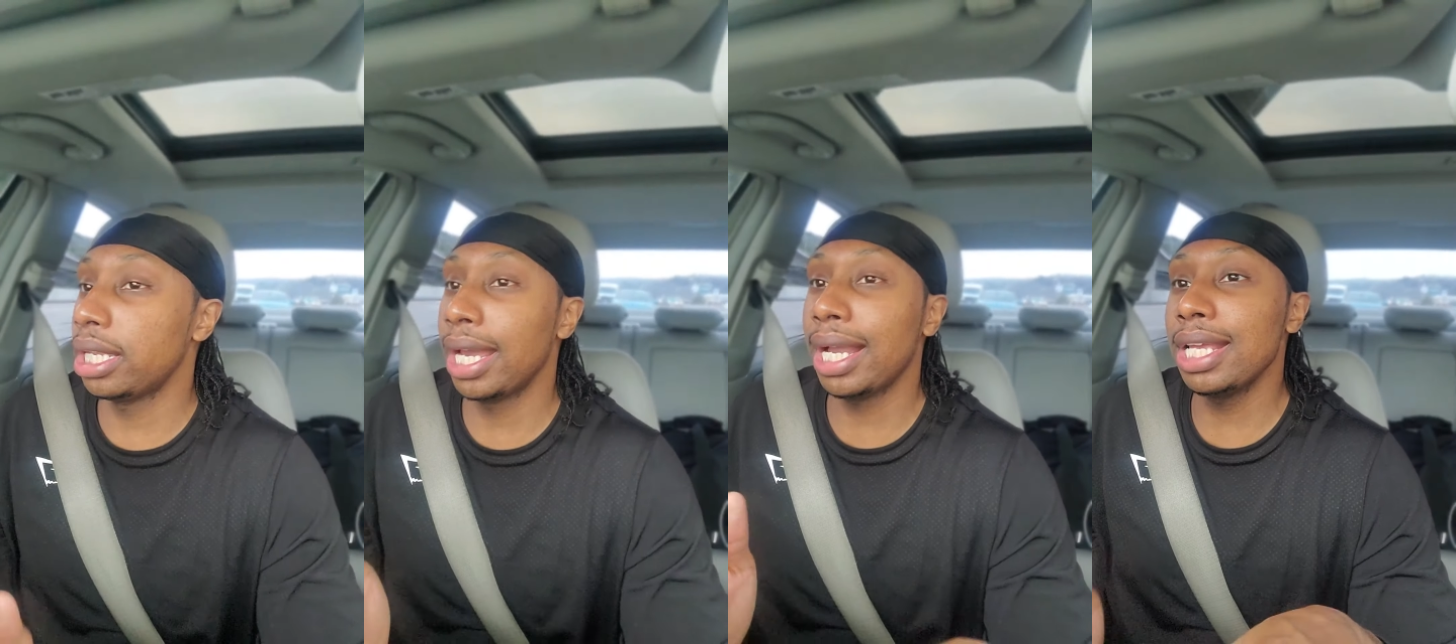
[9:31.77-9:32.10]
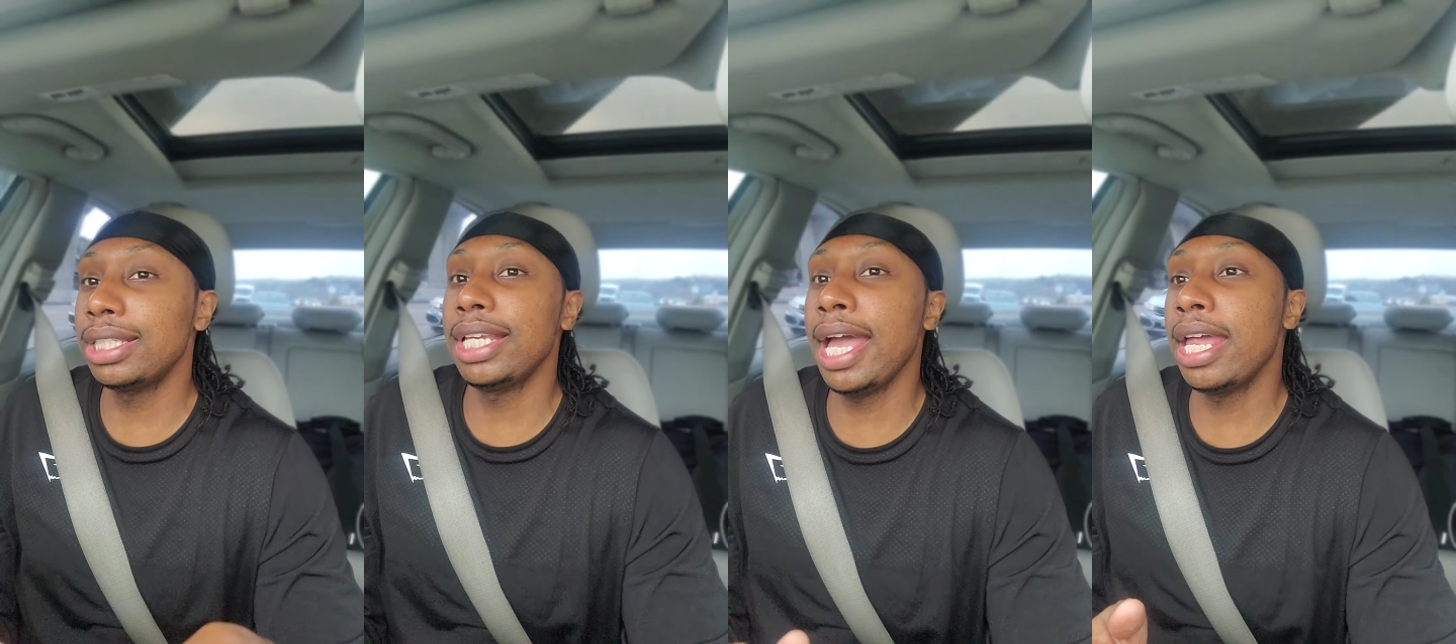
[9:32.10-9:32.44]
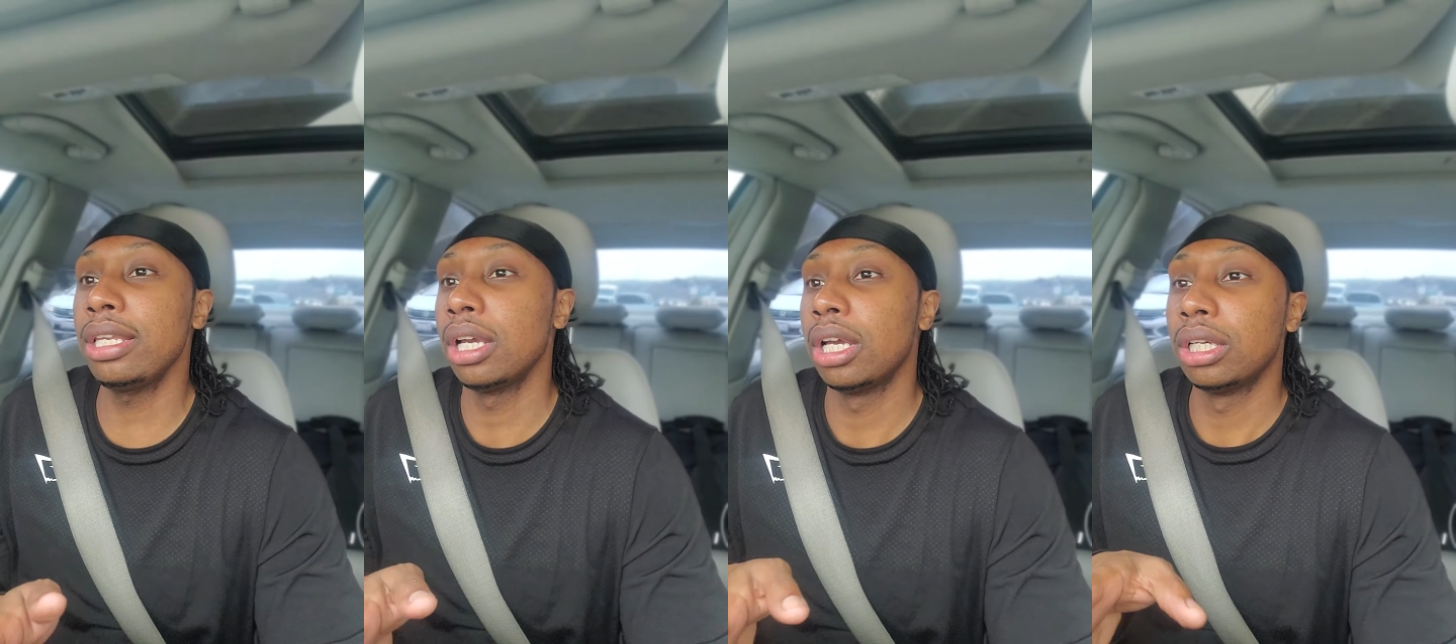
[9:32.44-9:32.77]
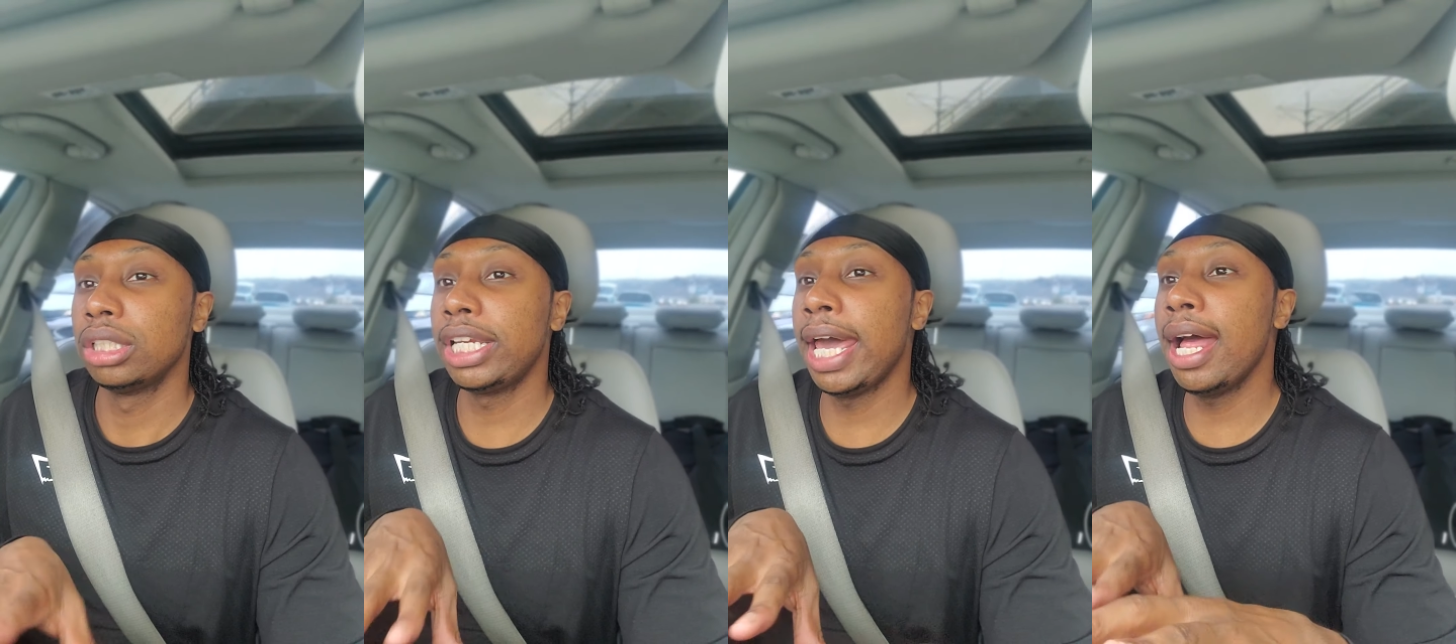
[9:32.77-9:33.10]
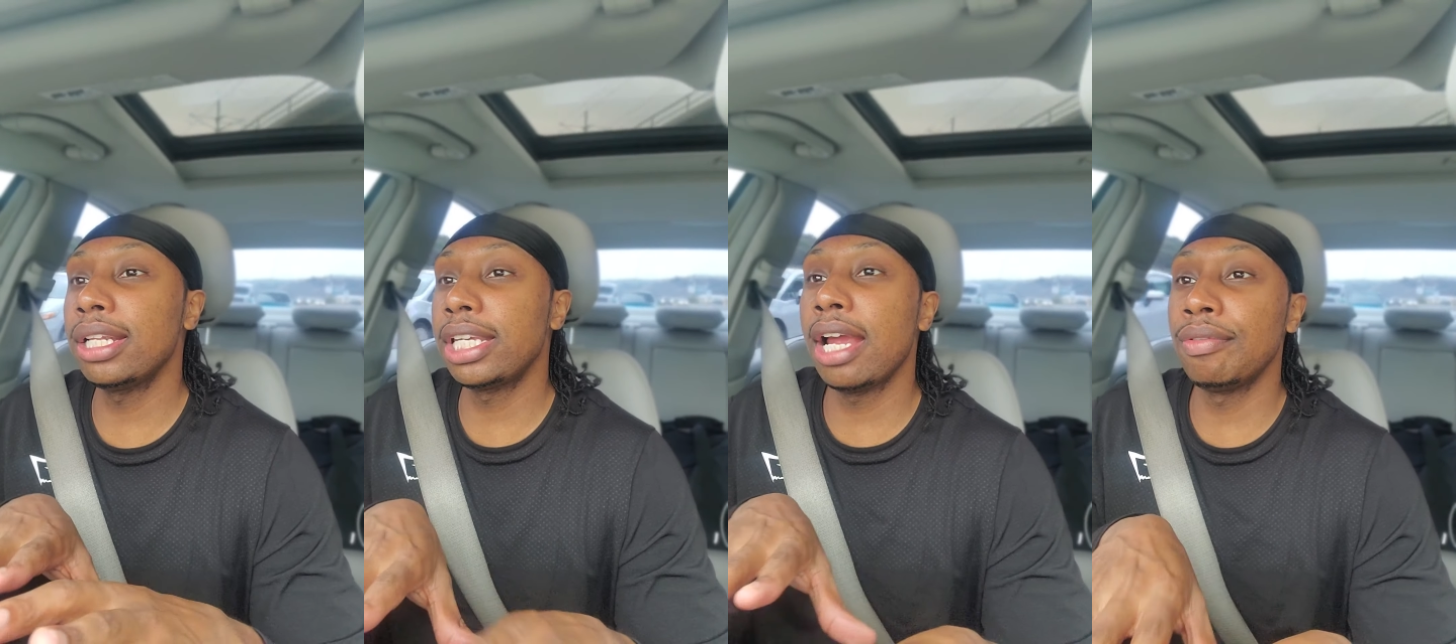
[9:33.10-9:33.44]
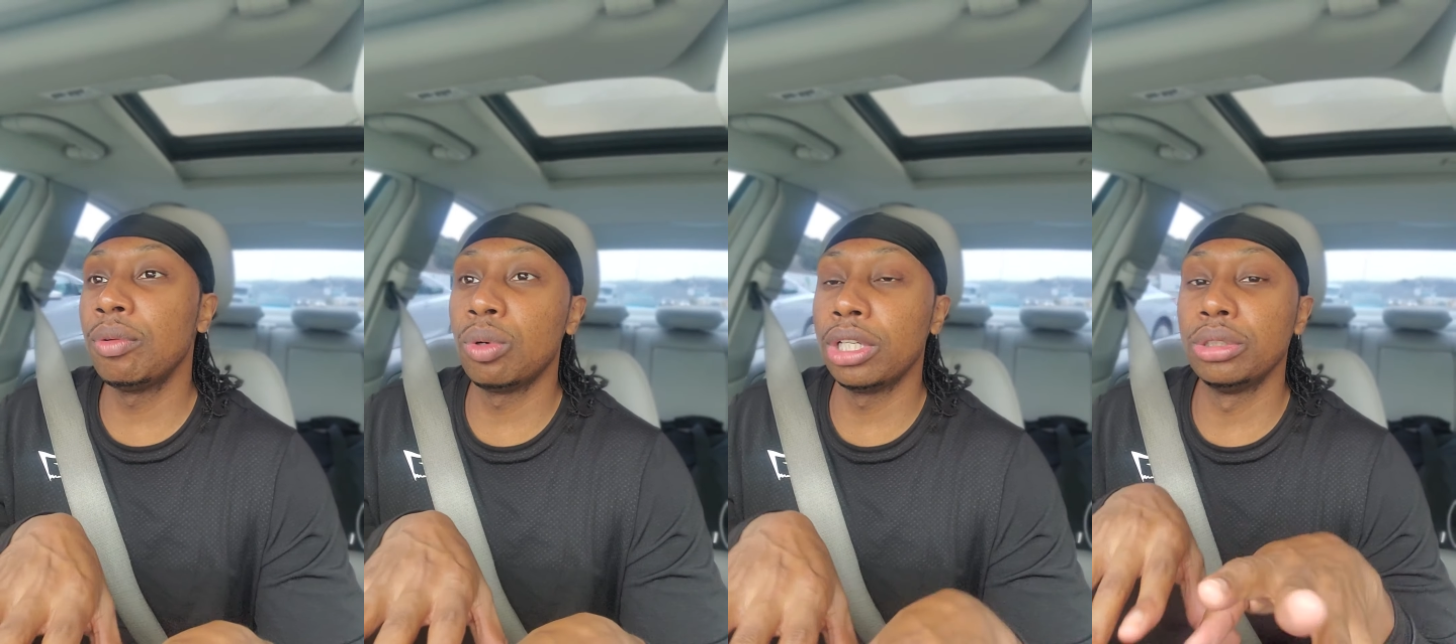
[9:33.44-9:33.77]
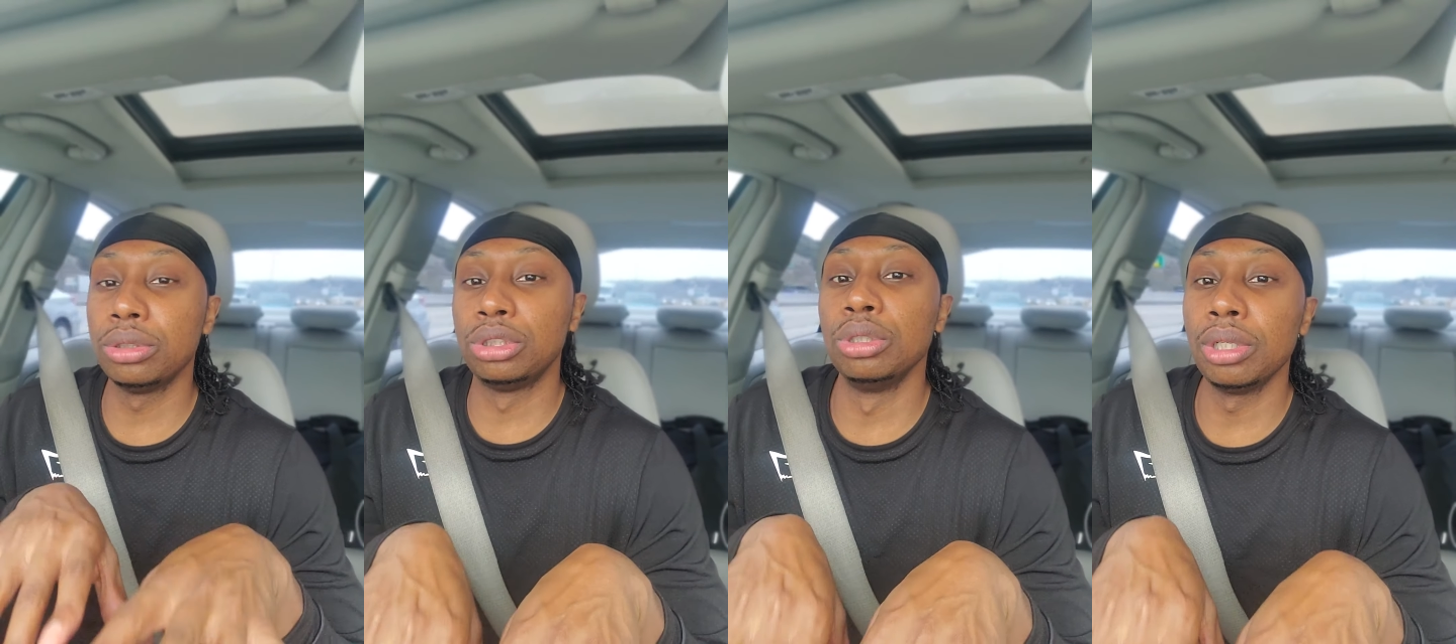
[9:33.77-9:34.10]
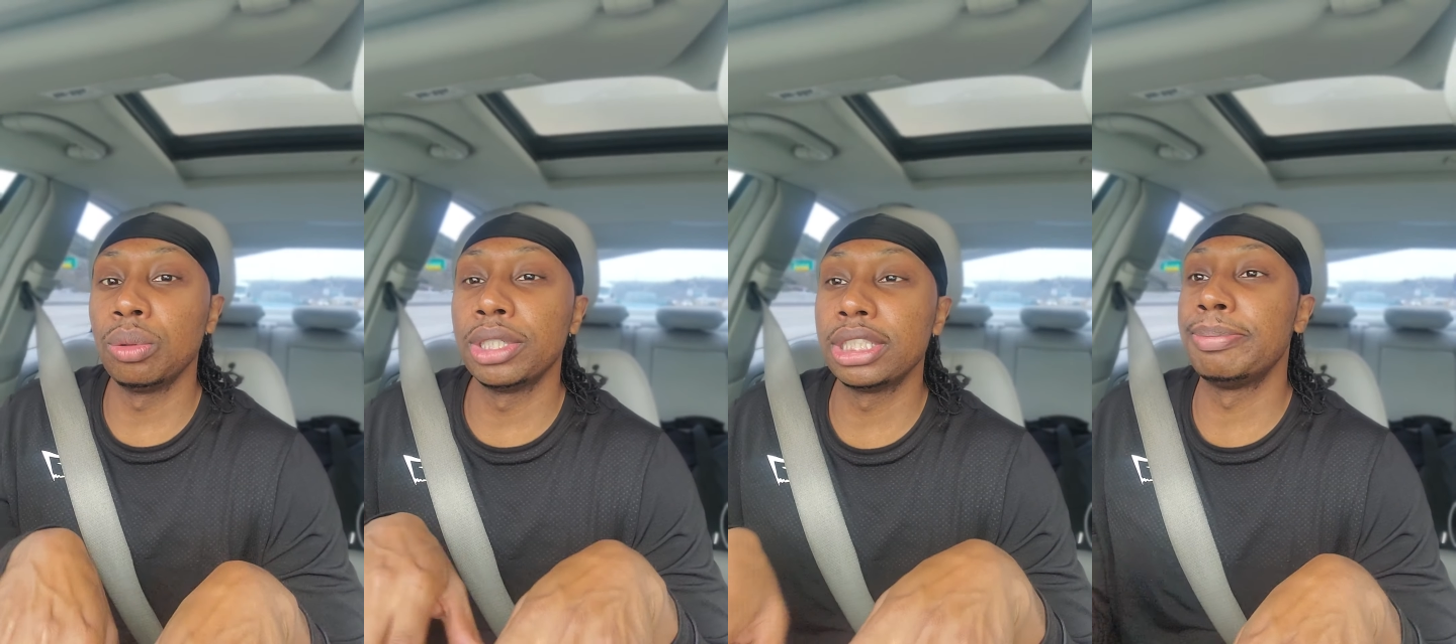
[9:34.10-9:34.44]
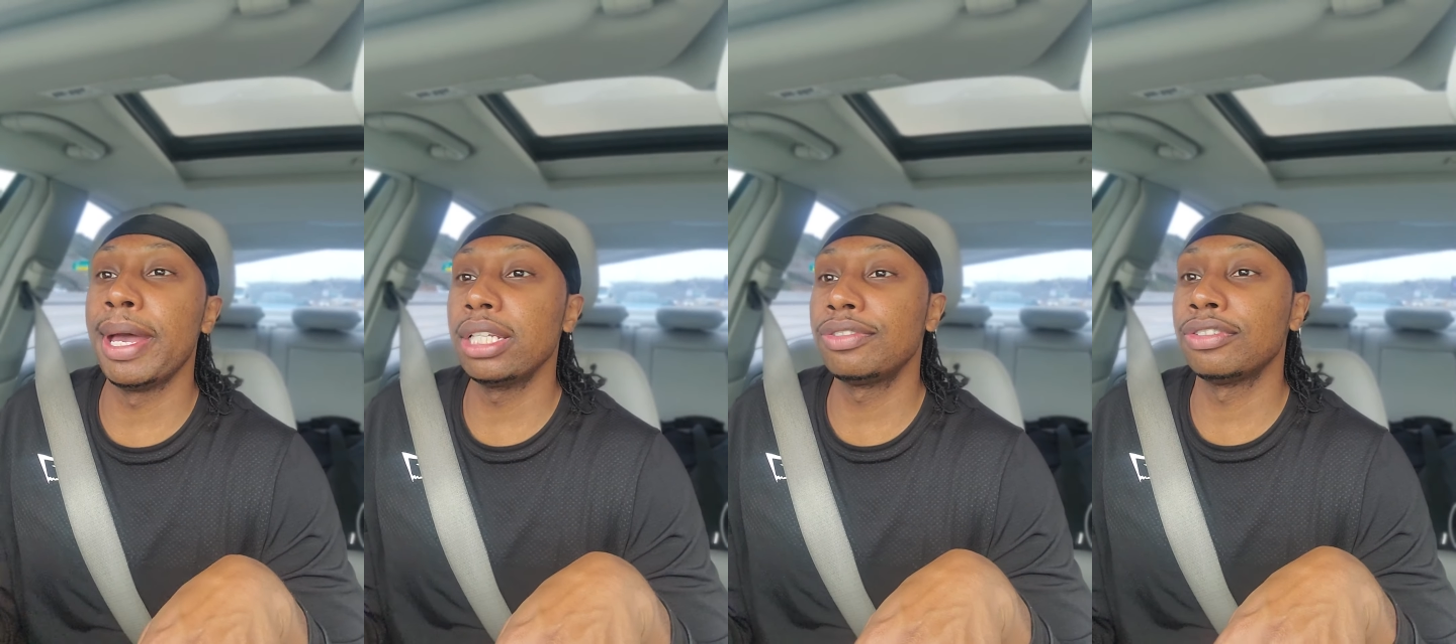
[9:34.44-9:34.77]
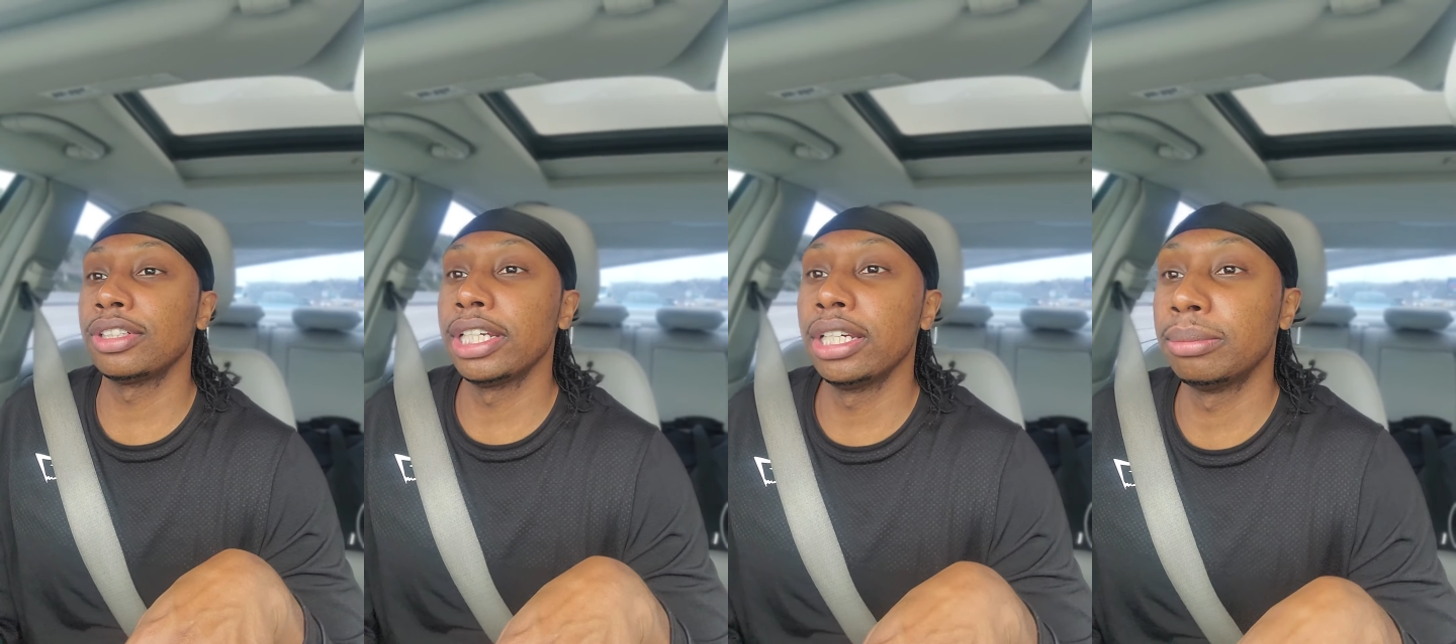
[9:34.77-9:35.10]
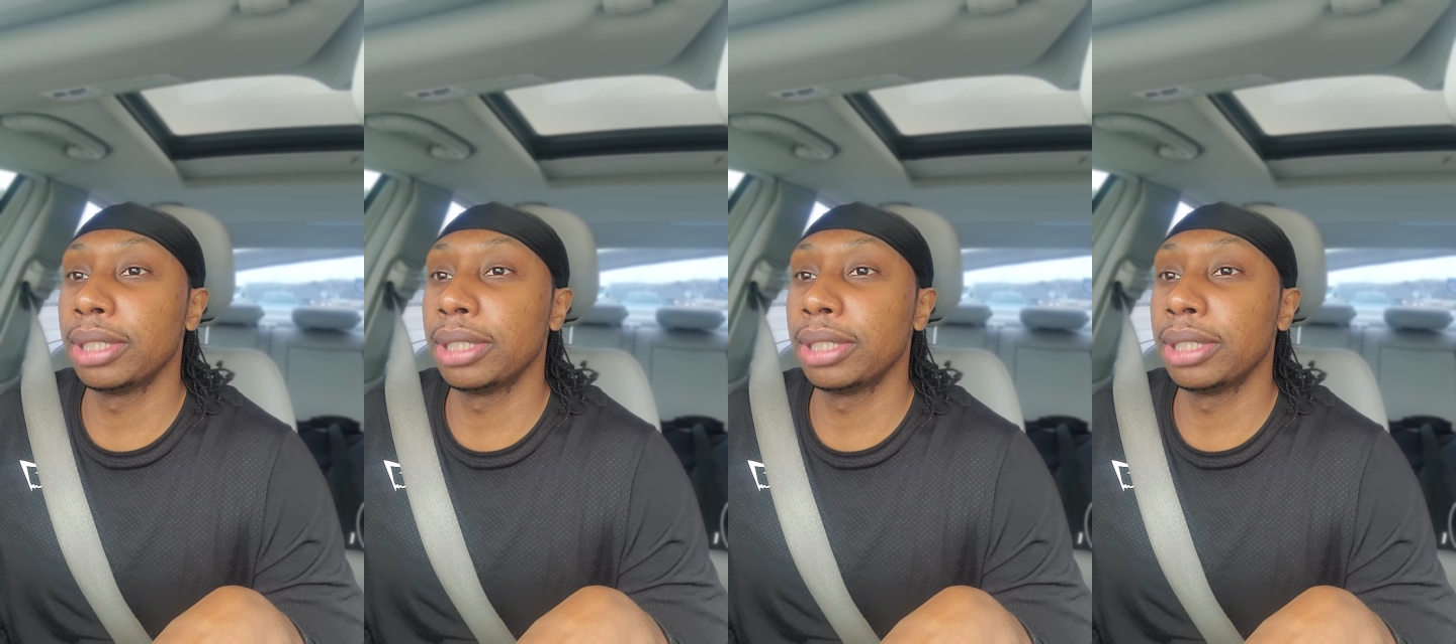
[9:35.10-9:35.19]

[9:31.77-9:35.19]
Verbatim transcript: Like I said, shout out to everyone who's doing what's best for them.